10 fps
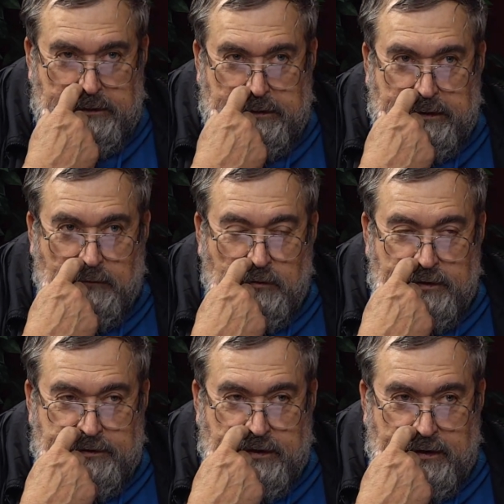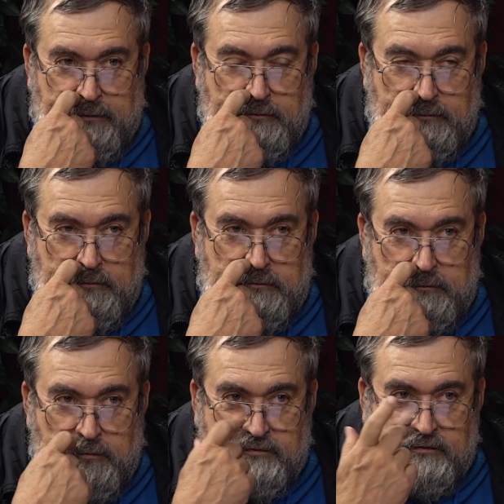at one time,
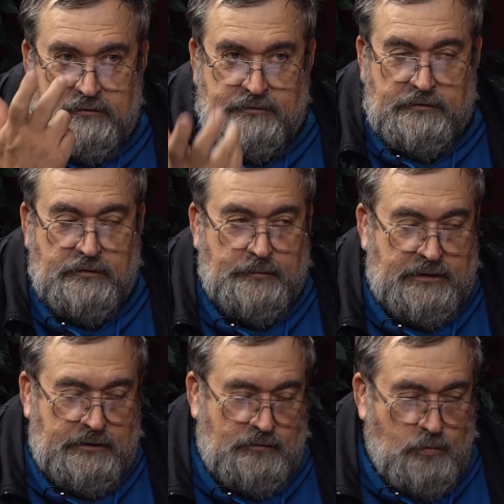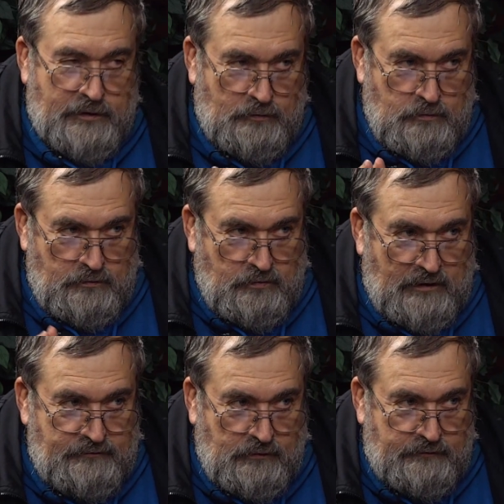was considered to be quote unquote
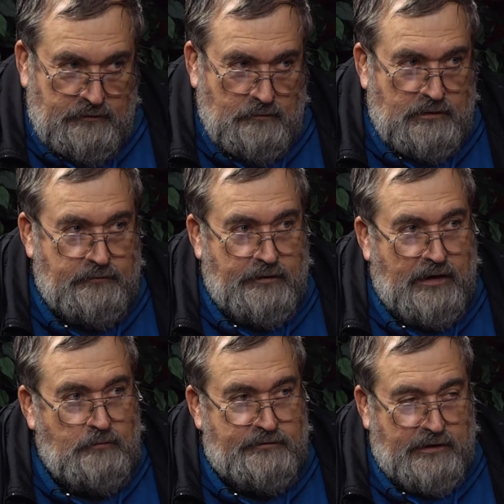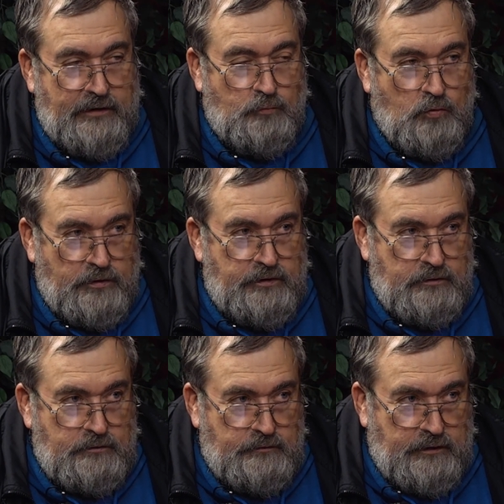cross dressing or whatever, and that was Ed Wood,
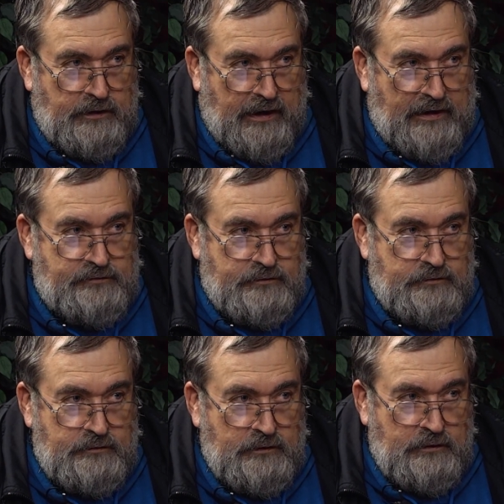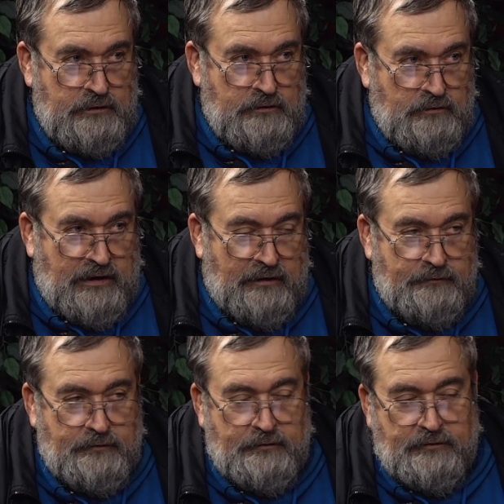the actor, mm -hmm.
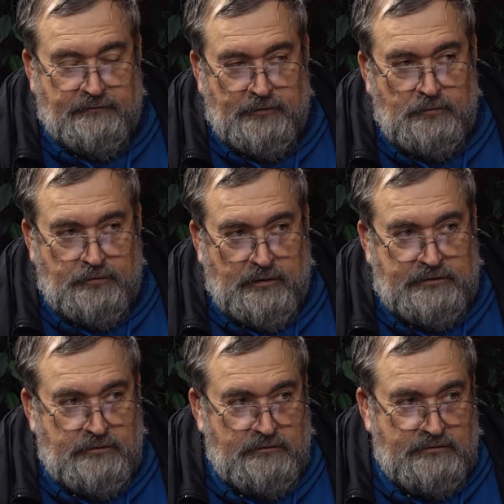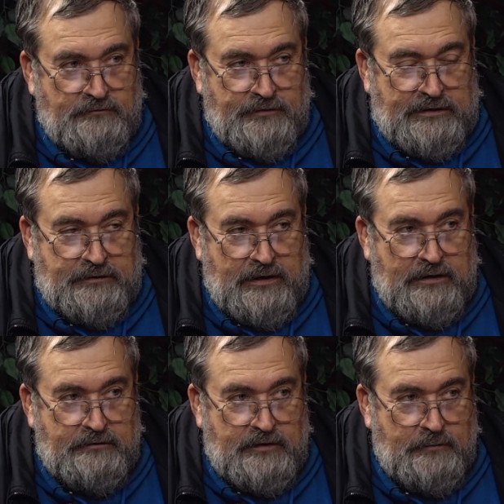and the film director and stuff like
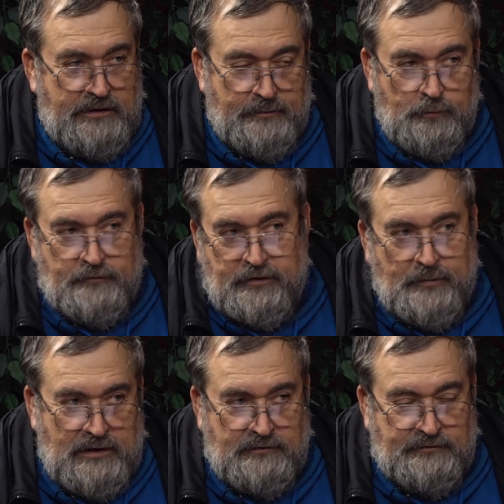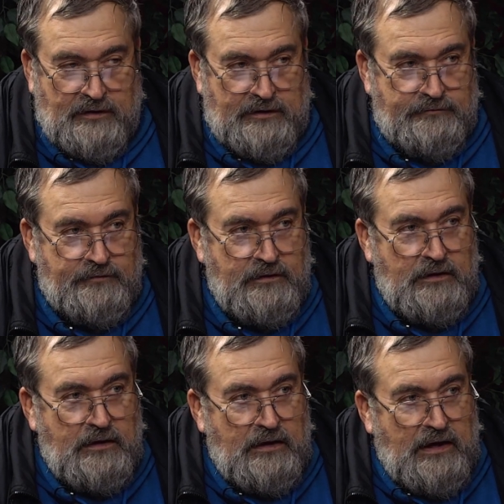that, and they made the movie about his life.
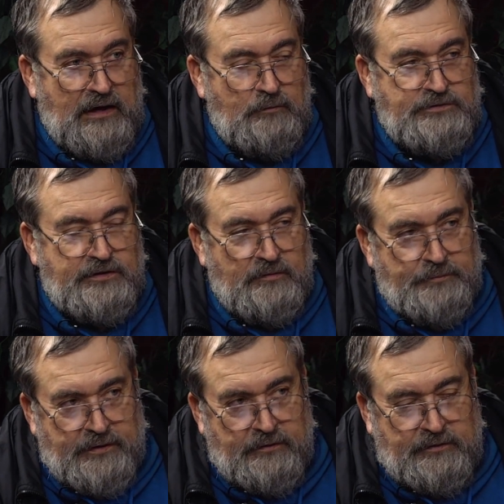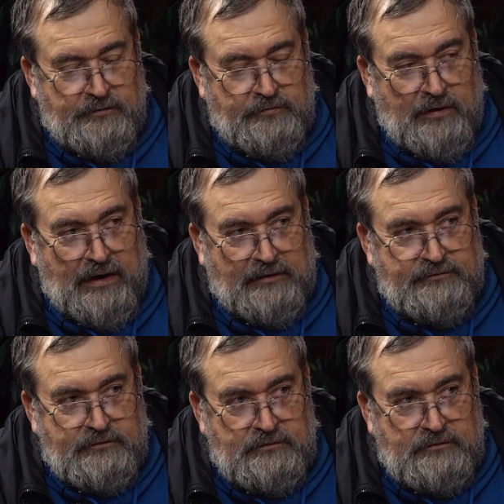How would you compare and contrast